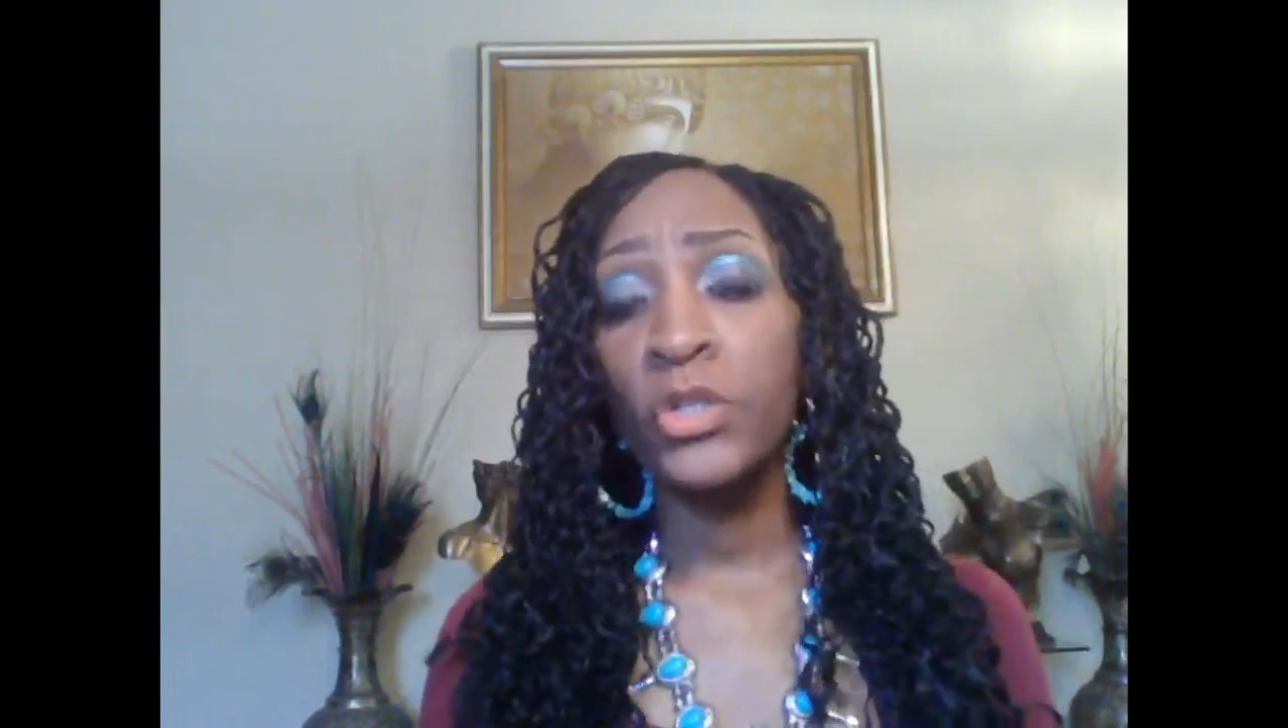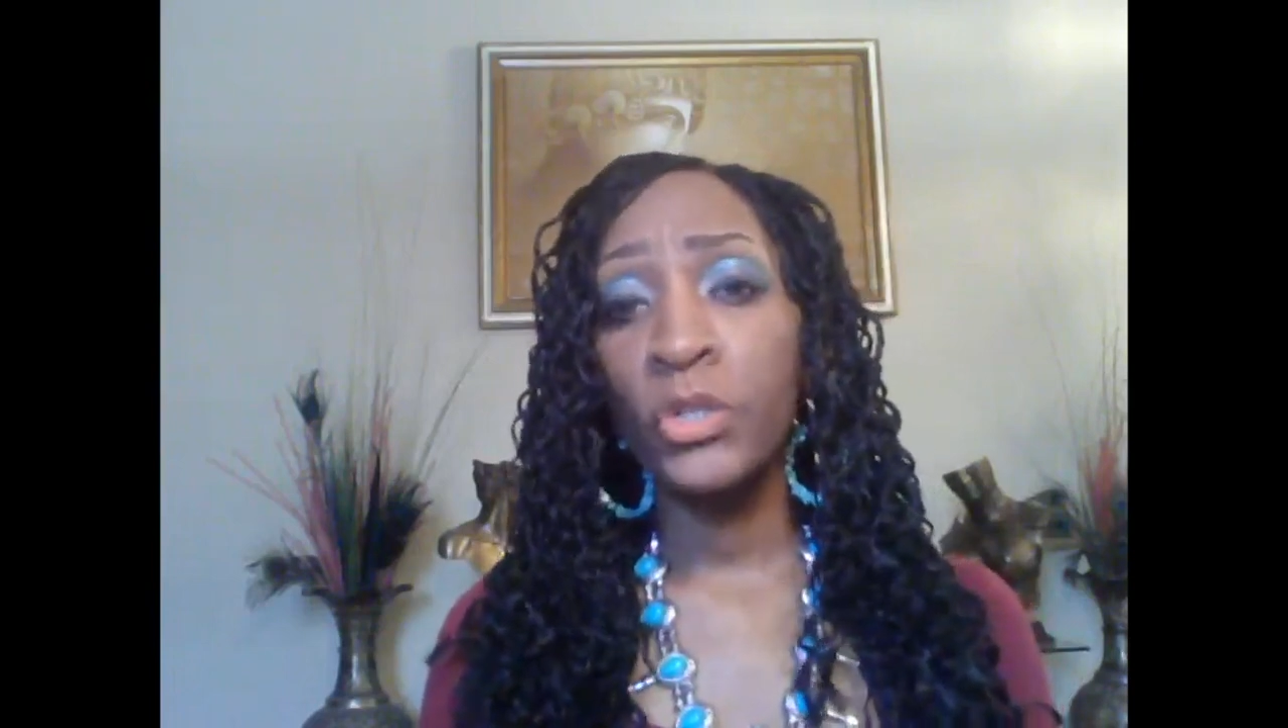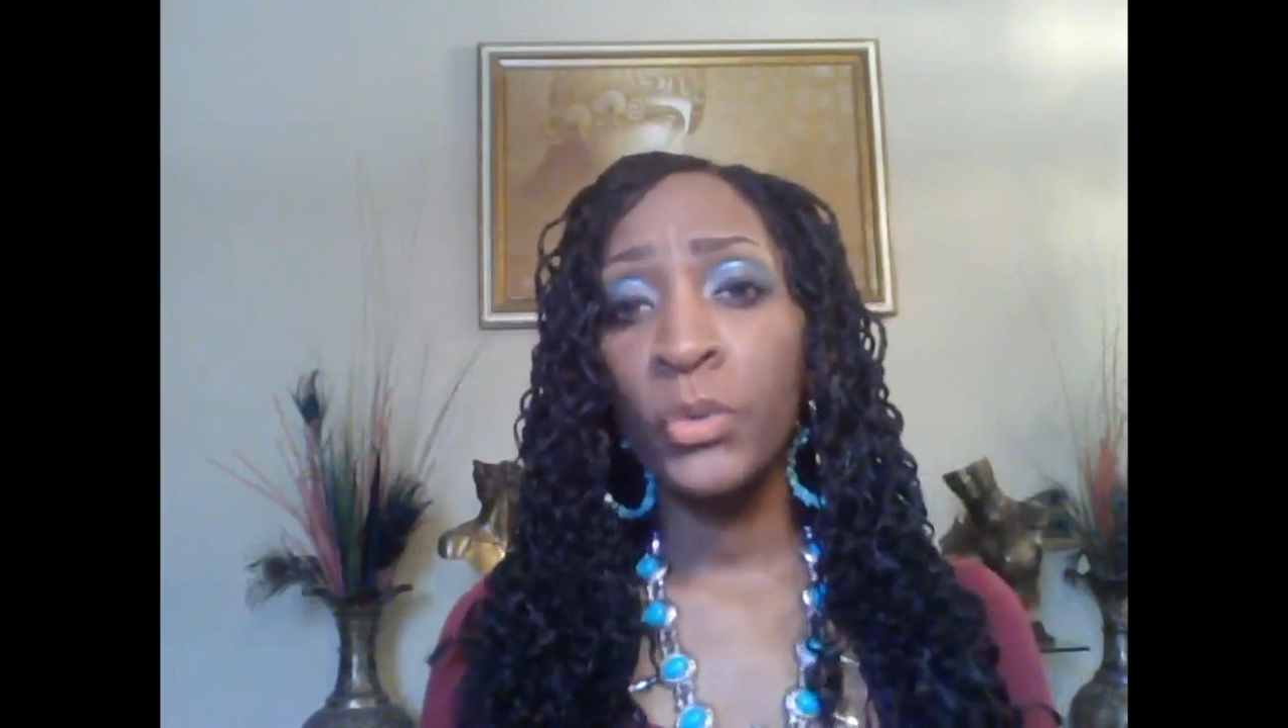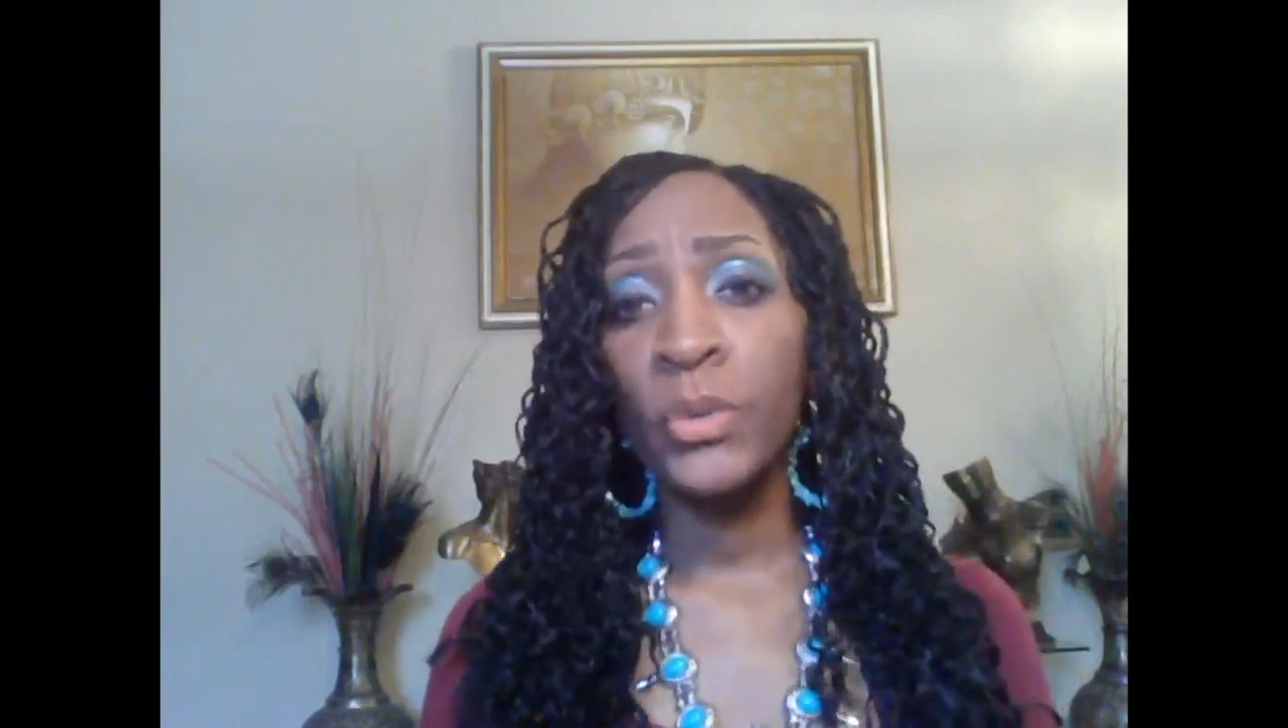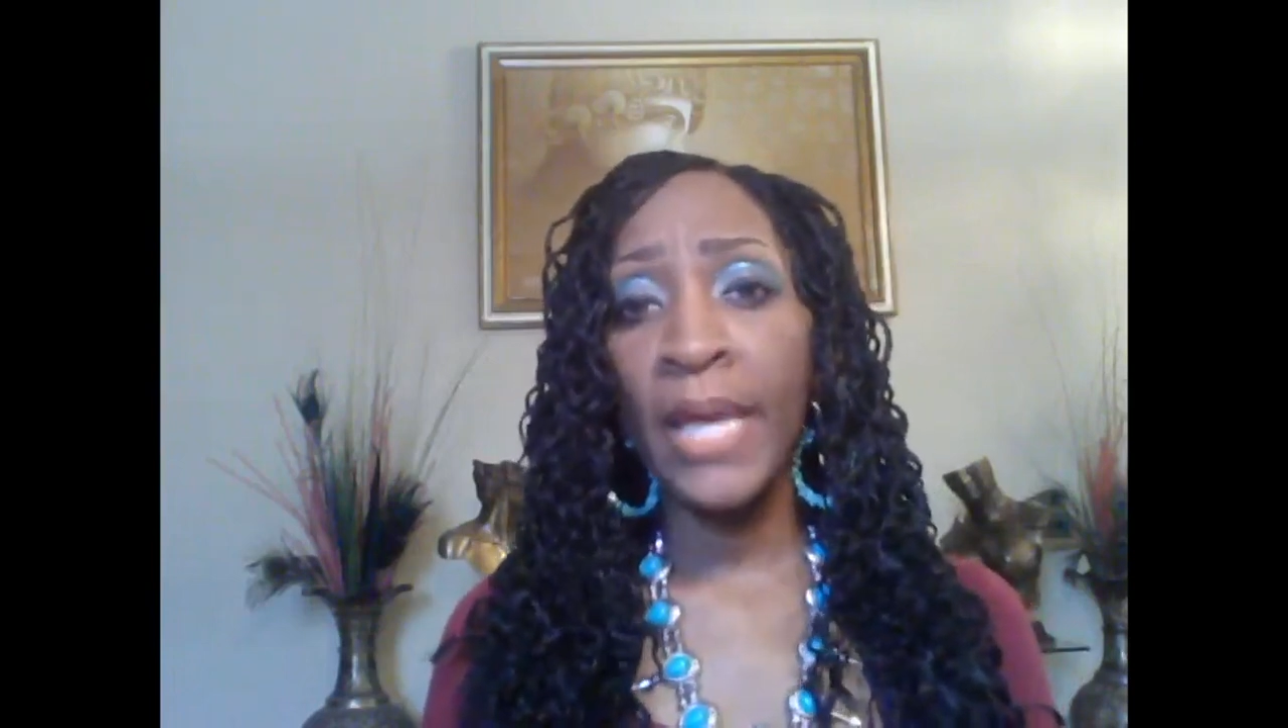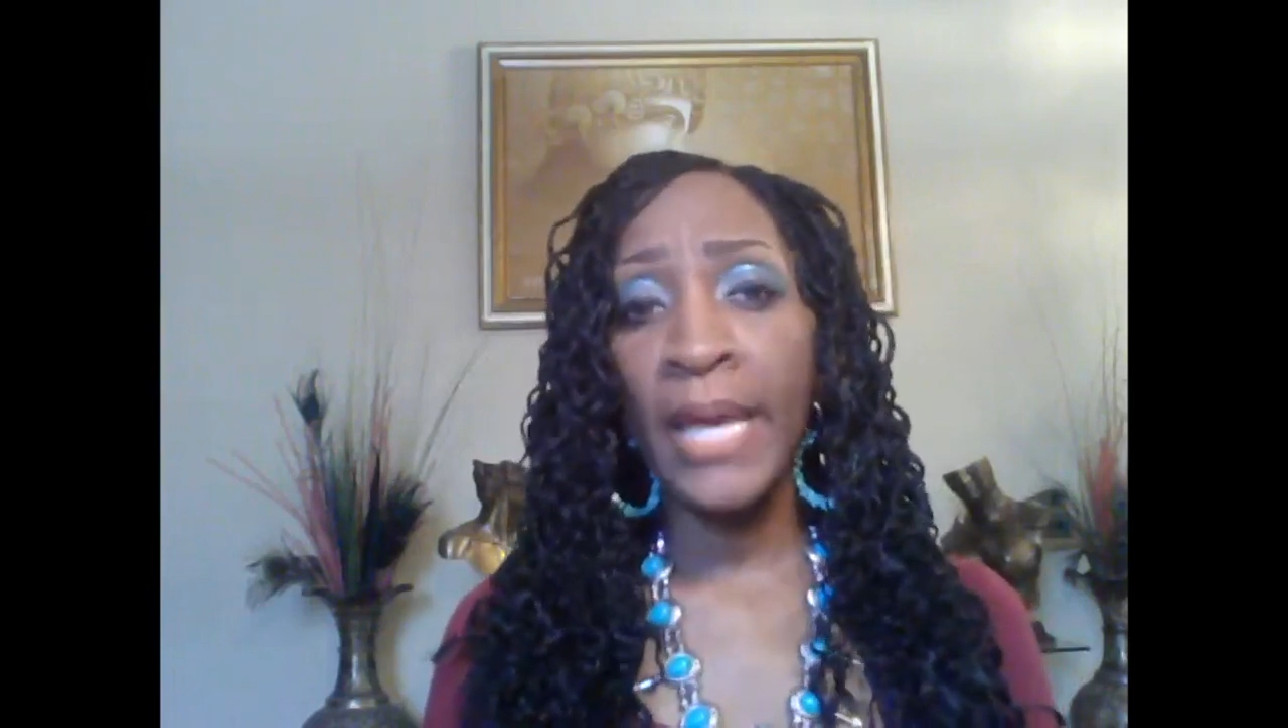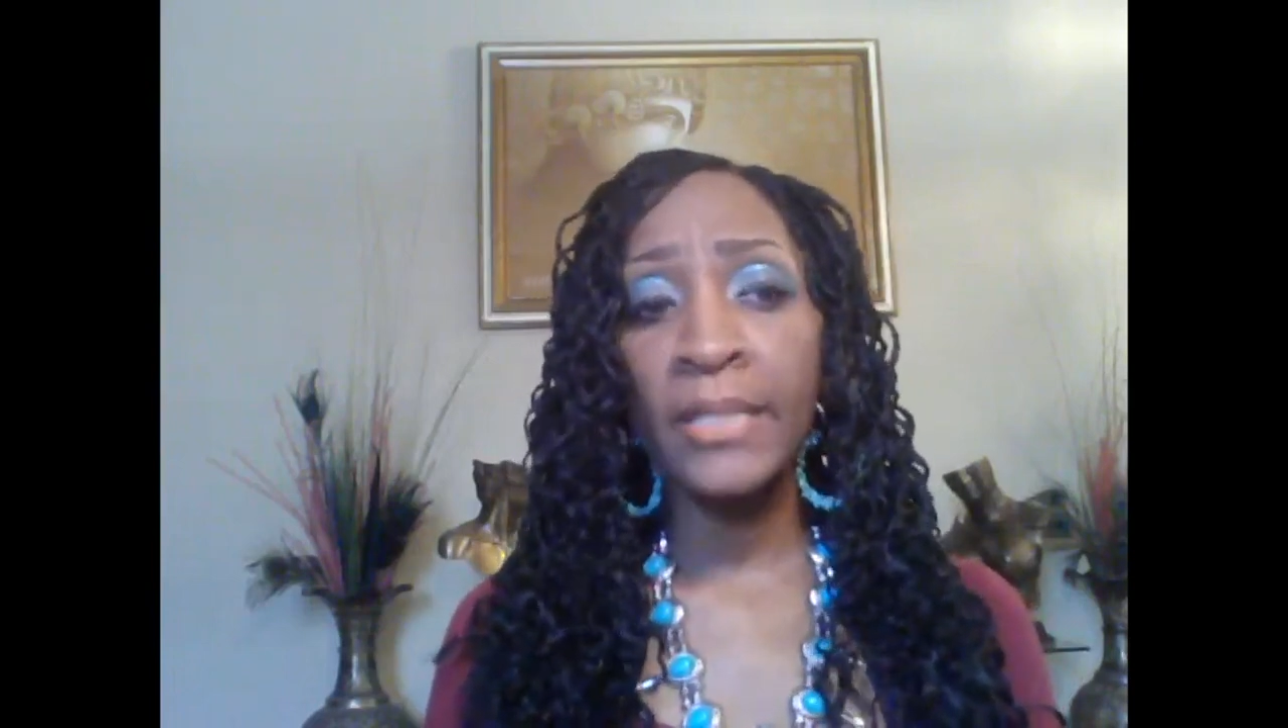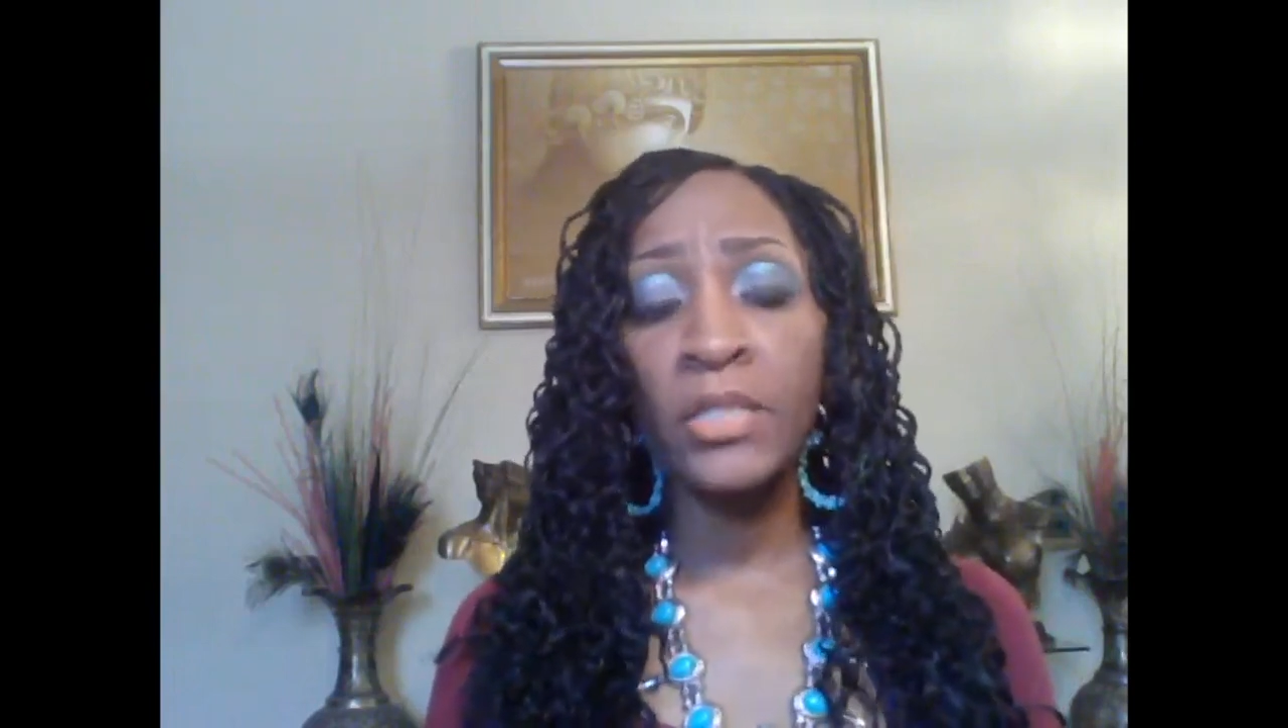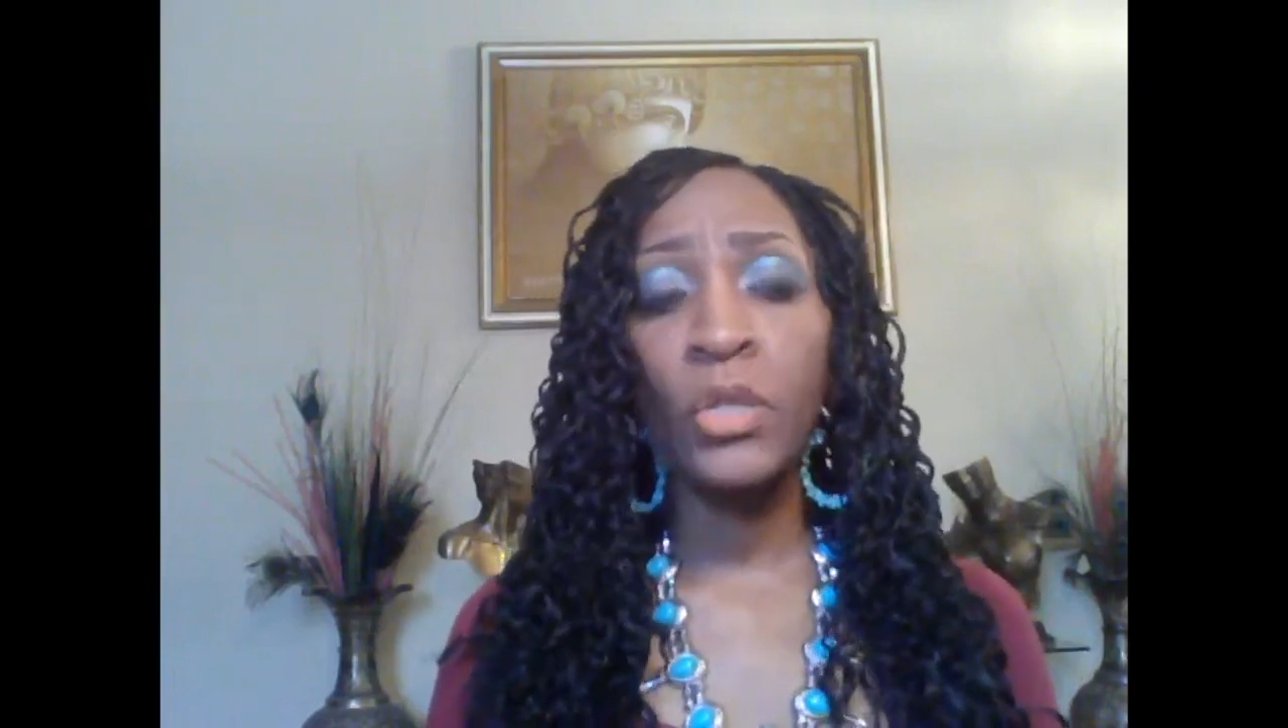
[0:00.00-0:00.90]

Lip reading: to do that.